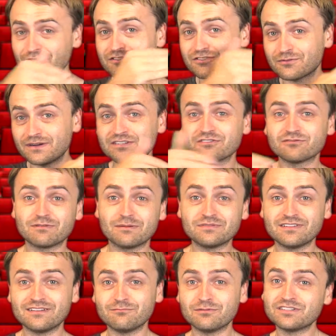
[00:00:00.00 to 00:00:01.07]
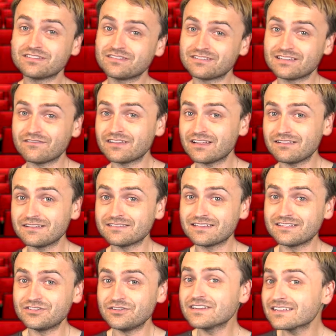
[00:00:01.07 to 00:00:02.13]
creatures represented which 7 deadly
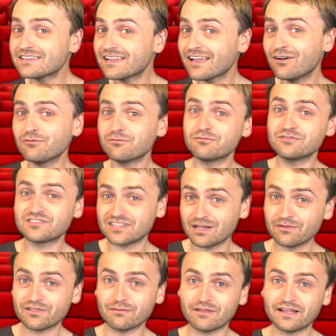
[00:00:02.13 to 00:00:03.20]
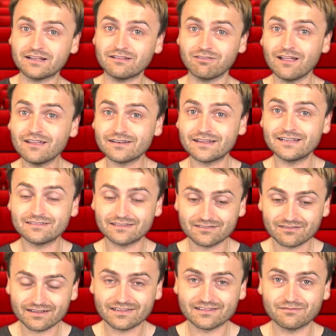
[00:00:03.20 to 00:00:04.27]
sins. You can tell some of them, like Gluttony, because he's
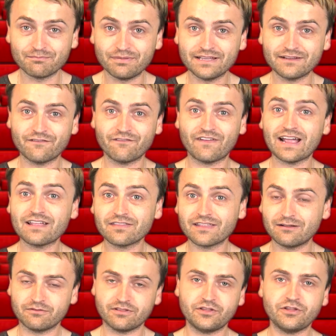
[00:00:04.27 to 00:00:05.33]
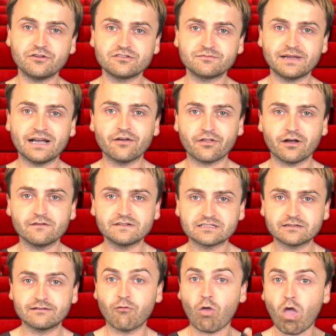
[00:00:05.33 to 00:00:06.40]
like this big fat thing with a huge mouth,
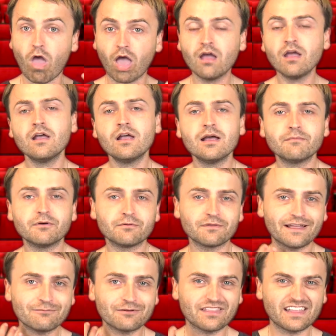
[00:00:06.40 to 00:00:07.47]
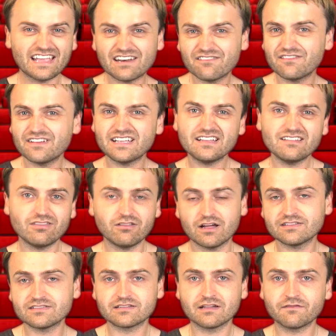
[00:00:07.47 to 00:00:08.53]
obviously, blah. But with envy,
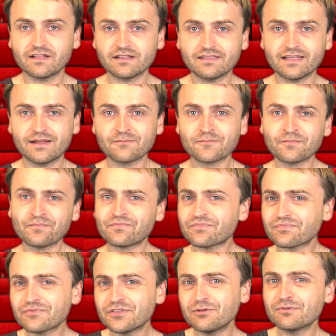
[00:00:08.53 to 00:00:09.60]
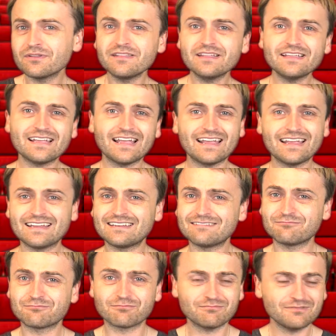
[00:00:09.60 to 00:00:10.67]
lust, stuff like that, you
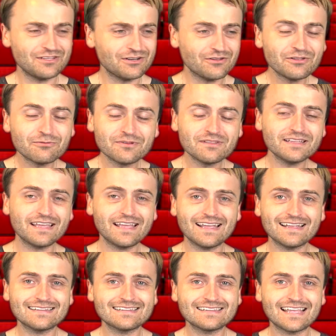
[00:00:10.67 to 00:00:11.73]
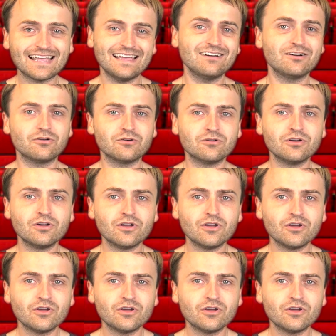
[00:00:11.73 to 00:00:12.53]
really can't tell